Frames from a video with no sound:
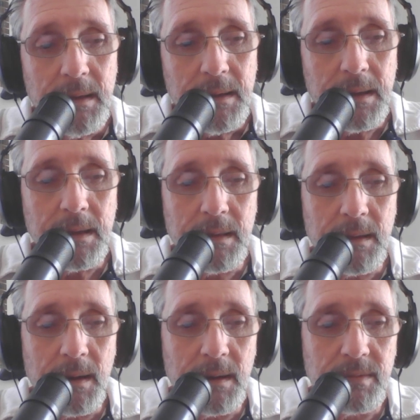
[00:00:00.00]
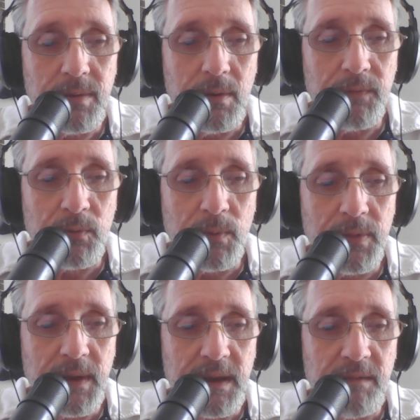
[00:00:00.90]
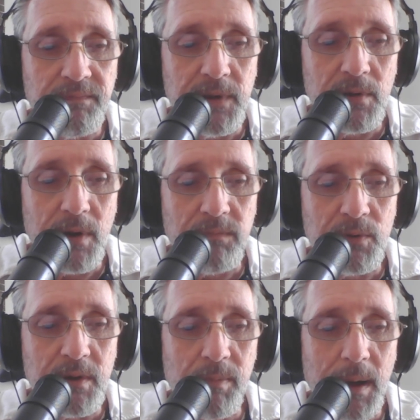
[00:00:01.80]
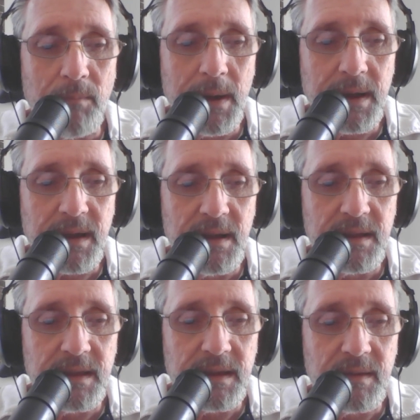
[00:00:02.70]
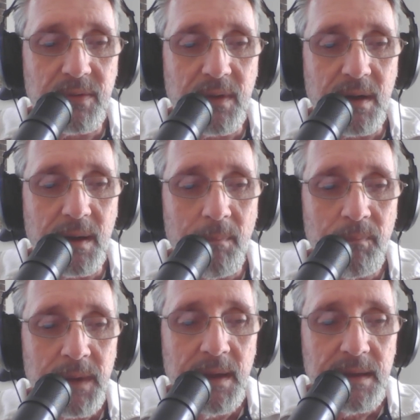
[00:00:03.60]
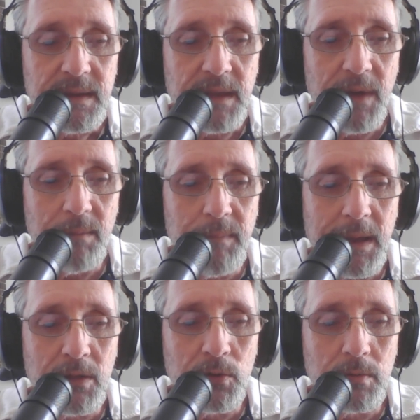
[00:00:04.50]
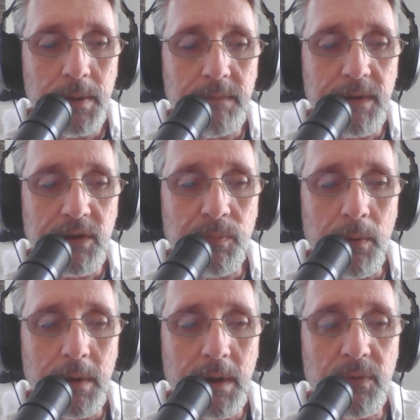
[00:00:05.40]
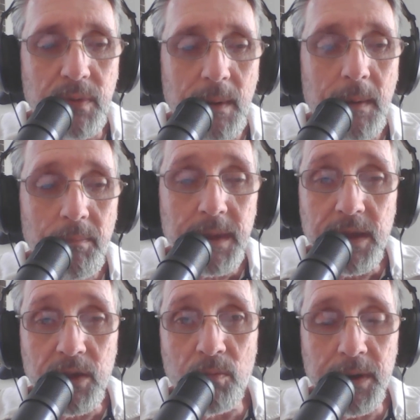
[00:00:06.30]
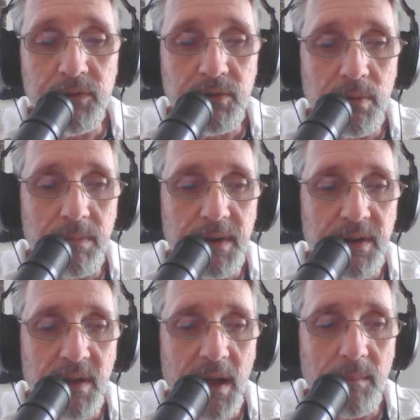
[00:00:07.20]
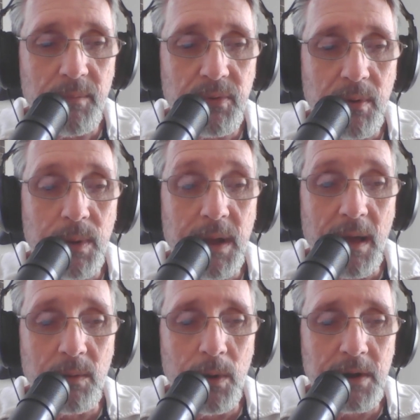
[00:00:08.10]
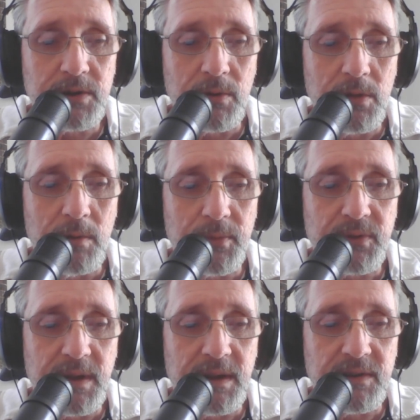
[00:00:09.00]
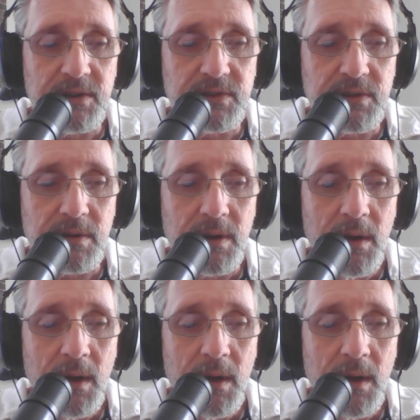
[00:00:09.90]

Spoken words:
And so if there's one thing to fear I've learned about Mike Gundy is give that man a little bit of experience, he'll beat you every time. So we got to watch Oklahoma State this year.